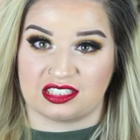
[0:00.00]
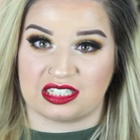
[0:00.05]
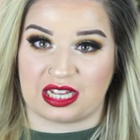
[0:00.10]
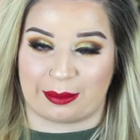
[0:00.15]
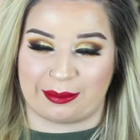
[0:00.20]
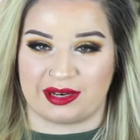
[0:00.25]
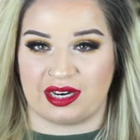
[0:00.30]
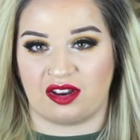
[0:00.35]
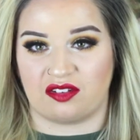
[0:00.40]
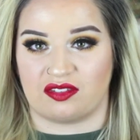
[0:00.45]
I
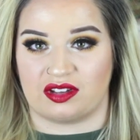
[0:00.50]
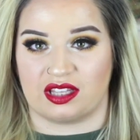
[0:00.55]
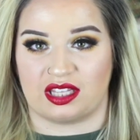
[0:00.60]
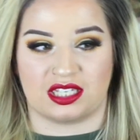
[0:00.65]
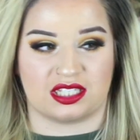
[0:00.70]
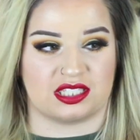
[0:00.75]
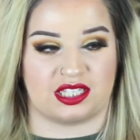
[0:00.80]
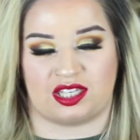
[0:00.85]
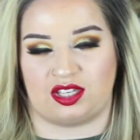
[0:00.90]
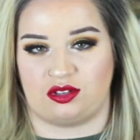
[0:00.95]
mean, not really,
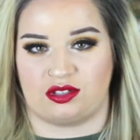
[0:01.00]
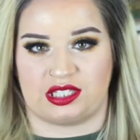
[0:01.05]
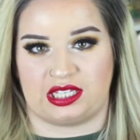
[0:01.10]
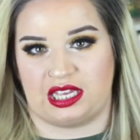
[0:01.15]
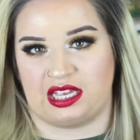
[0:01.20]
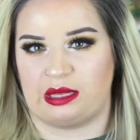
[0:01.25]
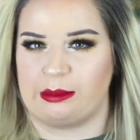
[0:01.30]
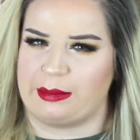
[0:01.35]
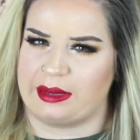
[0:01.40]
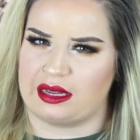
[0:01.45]
because like you
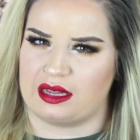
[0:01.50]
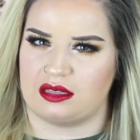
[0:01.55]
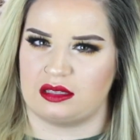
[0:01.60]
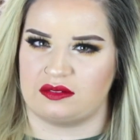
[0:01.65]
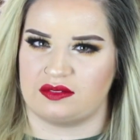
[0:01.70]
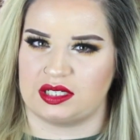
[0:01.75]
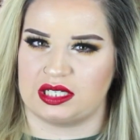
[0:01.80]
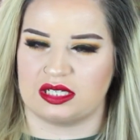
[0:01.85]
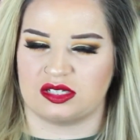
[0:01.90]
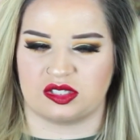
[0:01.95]
see it in my other
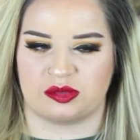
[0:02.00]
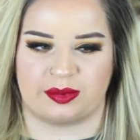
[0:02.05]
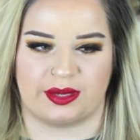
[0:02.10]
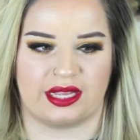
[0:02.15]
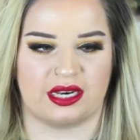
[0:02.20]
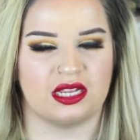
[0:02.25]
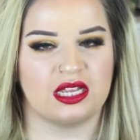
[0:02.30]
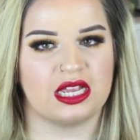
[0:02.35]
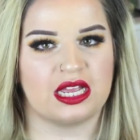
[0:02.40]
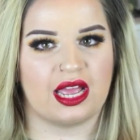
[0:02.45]
videos,
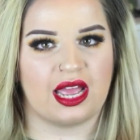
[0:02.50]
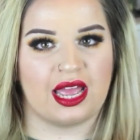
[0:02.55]
but